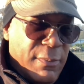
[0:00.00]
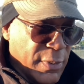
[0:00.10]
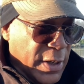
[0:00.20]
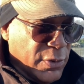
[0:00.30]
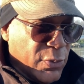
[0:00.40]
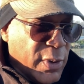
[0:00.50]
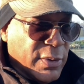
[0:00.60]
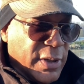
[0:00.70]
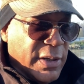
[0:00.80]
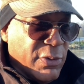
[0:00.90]
But the one
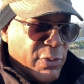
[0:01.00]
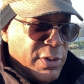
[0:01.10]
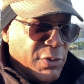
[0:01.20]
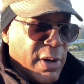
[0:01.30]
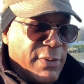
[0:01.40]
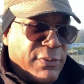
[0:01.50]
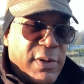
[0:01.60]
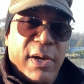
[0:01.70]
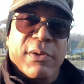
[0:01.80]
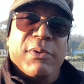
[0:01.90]
thing that we do
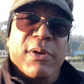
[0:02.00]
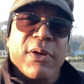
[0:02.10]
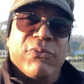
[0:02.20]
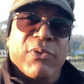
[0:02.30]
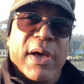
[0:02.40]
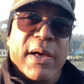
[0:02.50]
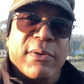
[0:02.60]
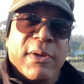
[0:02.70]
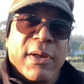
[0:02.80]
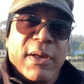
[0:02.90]
advocate is that
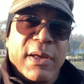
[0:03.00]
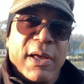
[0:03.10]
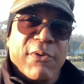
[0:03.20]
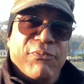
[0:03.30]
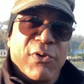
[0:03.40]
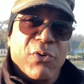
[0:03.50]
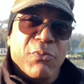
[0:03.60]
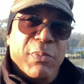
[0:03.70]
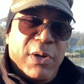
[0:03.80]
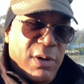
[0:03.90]
if you
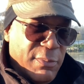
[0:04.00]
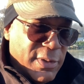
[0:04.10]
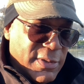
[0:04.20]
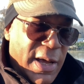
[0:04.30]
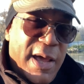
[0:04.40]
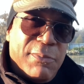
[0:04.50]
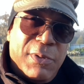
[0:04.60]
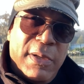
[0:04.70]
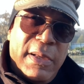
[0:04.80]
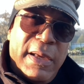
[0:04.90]
become adept
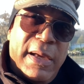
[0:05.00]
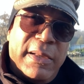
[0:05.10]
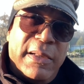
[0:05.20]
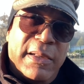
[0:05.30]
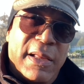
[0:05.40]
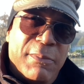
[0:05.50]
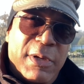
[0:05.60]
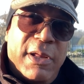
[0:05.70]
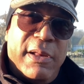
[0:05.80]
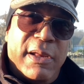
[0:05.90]
at
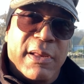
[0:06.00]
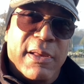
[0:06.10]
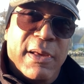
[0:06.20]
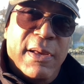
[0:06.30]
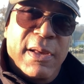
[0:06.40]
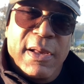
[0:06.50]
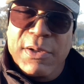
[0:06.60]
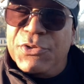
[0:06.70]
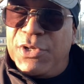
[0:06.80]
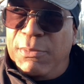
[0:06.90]
eliminating
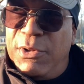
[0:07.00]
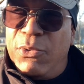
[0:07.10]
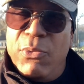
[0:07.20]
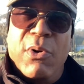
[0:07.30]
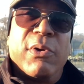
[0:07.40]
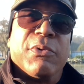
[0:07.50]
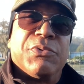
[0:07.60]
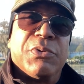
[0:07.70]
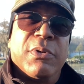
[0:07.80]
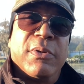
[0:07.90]
some of the waters
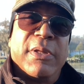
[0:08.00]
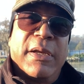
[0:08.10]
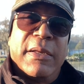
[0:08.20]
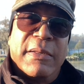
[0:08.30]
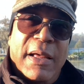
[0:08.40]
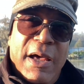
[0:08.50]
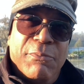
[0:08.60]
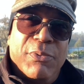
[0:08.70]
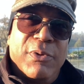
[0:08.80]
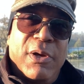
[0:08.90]
that are
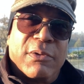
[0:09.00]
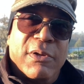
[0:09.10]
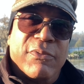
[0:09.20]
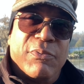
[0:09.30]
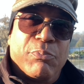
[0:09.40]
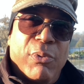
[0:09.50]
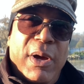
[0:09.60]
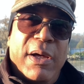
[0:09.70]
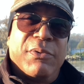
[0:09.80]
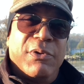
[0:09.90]
non-productive
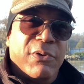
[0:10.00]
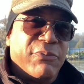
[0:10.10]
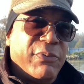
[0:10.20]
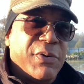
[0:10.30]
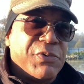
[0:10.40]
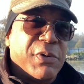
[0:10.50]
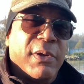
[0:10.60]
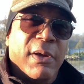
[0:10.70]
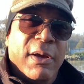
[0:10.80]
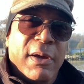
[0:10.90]
prior to your
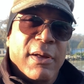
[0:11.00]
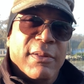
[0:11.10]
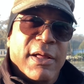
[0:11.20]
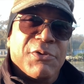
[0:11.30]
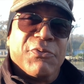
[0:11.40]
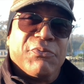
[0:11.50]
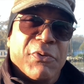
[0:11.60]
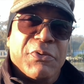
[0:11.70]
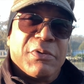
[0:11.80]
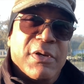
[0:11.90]
fishing, that's the
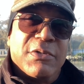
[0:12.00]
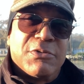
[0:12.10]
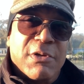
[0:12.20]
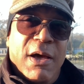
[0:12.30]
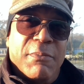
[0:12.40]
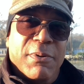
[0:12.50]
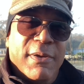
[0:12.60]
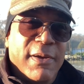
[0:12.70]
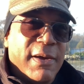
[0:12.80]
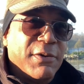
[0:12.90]
first good step
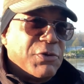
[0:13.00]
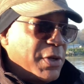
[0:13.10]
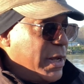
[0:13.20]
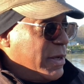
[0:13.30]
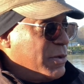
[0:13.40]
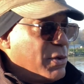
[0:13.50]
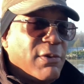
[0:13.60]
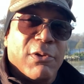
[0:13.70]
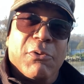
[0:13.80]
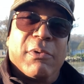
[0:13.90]
in taking to
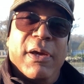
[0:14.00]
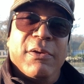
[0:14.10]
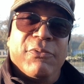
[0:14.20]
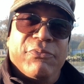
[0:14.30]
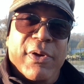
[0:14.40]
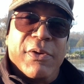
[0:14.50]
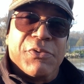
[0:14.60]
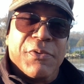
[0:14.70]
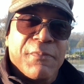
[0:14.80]
locating the fish.